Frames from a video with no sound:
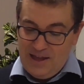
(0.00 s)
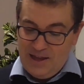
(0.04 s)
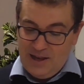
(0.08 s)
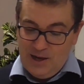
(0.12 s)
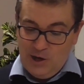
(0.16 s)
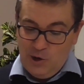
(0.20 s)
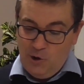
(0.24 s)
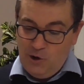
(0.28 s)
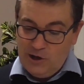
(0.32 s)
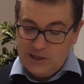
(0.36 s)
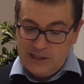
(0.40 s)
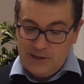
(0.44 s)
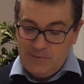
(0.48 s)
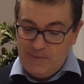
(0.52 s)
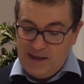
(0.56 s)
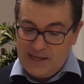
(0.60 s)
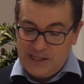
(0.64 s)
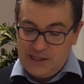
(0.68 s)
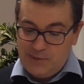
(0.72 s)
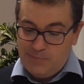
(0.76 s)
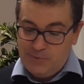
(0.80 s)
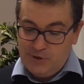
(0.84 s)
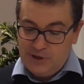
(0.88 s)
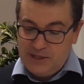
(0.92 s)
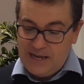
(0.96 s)
Laws are
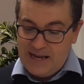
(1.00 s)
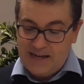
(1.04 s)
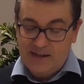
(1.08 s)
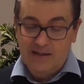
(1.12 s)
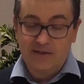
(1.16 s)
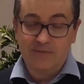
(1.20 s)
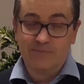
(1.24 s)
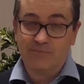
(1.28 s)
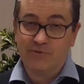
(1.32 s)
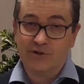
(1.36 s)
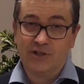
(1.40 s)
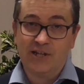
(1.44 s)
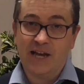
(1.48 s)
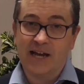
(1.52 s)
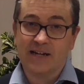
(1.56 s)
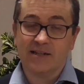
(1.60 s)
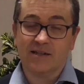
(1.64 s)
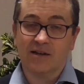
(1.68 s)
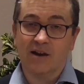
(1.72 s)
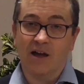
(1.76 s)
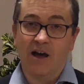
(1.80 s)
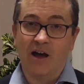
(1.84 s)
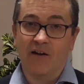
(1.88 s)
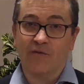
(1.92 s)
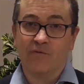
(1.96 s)
meant to protect
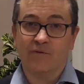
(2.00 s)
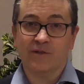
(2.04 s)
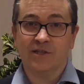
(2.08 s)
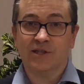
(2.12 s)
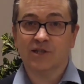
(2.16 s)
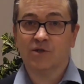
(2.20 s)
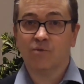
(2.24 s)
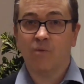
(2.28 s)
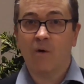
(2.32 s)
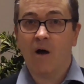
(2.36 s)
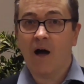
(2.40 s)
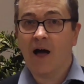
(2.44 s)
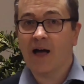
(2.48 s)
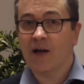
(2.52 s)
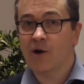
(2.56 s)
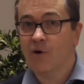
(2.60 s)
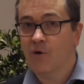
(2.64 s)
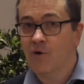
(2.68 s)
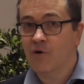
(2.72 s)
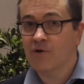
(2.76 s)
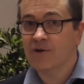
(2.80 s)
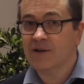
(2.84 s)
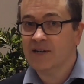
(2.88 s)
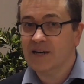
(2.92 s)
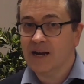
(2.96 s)
life, which is why
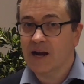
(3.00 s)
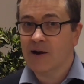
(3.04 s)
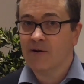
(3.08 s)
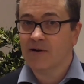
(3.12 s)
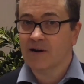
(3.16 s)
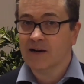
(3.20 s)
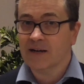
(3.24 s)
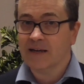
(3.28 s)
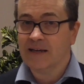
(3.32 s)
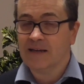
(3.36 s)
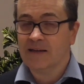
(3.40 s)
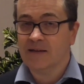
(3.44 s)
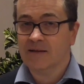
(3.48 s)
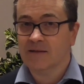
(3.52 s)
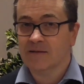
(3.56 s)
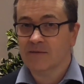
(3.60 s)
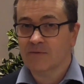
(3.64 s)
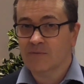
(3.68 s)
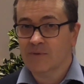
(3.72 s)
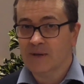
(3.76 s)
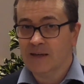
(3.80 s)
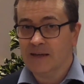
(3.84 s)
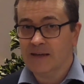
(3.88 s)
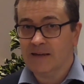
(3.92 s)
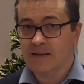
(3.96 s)
ordinarily
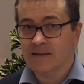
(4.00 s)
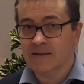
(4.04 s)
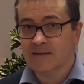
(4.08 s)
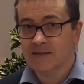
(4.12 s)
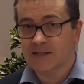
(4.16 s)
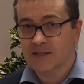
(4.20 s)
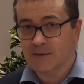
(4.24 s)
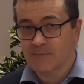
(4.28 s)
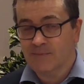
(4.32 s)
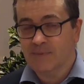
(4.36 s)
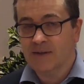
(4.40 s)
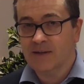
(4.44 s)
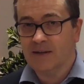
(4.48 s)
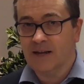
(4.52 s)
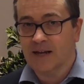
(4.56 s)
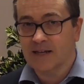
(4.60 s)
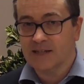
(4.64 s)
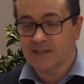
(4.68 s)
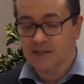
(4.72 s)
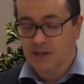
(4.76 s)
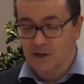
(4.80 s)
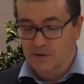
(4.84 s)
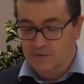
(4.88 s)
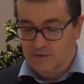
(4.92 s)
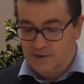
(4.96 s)
we submit
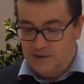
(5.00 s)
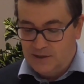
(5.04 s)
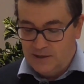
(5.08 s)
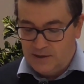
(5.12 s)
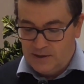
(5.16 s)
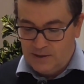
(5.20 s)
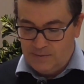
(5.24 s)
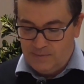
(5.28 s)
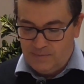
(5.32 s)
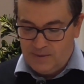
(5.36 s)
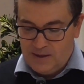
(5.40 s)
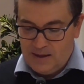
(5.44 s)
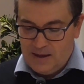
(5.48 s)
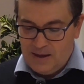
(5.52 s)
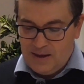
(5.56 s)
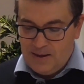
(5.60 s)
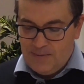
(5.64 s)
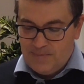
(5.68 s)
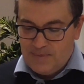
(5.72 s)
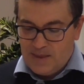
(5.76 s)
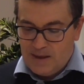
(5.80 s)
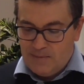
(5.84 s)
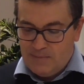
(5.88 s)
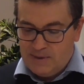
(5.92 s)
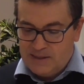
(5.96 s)
ourselves to them.
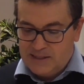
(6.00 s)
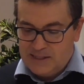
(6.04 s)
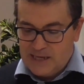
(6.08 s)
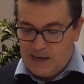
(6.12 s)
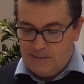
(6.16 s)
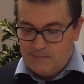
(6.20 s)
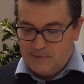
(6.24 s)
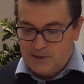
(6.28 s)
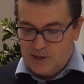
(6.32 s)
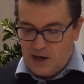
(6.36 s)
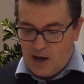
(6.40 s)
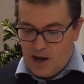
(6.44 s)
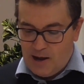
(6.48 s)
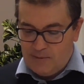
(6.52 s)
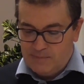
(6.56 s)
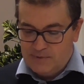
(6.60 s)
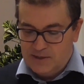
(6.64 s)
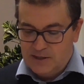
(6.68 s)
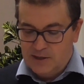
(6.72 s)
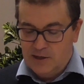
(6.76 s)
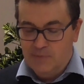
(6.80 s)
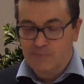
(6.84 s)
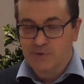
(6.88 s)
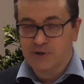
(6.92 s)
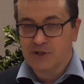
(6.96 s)
But
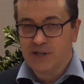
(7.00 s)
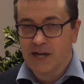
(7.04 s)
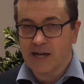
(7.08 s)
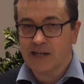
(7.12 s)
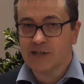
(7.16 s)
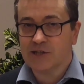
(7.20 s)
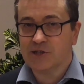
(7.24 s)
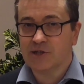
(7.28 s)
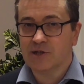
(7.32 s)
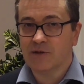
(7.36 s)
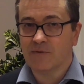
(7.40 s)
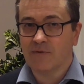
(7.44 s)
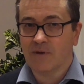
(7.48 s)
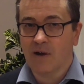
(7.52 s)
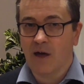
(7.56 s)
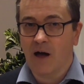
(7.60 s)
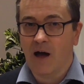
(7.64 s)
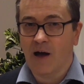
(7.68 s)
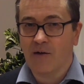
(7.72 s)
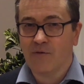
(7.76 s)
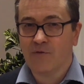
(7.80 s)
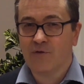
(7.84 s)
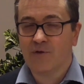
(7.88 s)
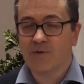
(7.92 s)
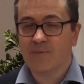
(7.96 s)
sometimes the protection of
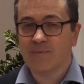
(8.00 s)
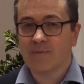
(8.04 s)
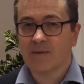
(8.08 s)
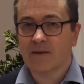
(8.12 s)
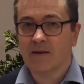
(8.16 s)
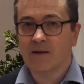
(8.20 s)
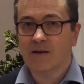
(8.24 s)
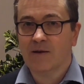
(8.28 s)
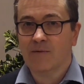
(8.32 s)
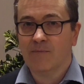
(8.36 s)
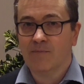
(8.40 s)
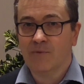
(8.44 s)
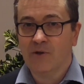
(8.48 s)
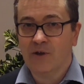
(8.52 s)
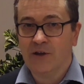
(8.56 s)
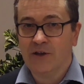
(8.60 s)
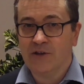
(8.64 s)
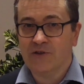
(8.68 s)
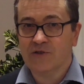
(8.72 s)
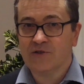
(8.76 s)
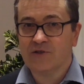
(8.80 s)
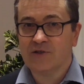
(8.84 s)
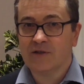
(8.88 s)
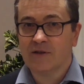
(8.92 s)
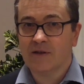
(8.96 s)
life
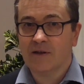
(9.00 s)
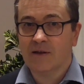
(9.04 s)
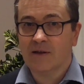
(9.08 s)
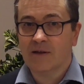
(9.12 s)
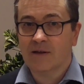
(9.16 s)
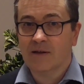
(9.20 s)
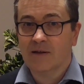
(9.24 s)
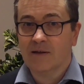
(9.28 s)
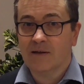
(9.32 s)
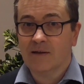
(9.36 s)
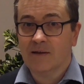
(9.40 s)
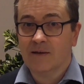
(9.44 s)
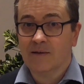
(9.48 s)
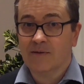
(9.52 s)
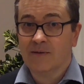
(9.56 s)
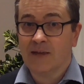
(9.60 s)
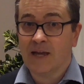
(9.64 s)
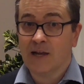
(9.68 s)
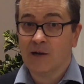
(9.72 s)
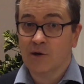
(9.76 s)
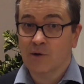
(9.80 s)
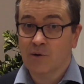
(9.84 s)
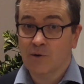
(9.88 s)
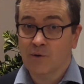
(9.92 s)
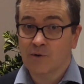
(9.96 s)
means
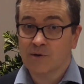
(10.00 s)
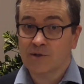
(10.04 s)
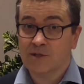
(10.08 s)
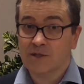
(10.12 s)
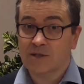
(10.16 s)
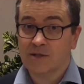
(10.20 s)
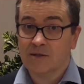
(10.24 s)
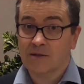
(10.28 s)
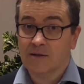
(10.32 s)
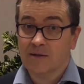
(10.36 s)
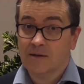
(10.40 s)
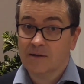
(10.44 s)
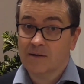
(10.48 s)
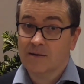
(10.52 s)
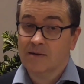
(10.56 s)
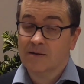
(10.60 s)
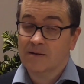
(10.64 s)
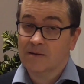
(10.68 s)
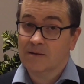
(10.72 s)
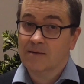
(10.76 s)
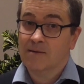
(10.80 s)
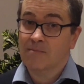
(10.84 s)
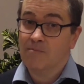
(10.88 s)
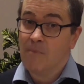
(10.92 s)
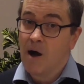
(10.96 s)
that laws
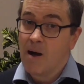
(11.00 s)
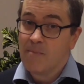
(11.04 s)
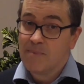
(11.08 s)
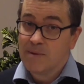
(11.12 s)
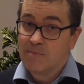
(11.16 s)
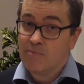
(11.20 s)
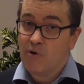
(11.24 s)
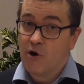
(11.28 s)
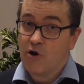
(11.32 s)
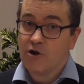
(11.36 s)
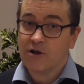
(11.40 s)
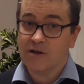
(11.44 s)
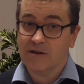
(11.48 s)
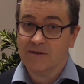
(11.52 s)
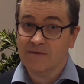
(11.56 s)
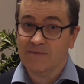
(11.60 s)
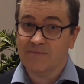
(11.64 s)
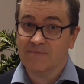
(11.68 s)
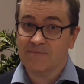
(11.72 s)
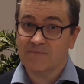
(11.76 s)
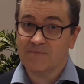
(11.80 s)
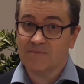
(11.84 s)
might be broken.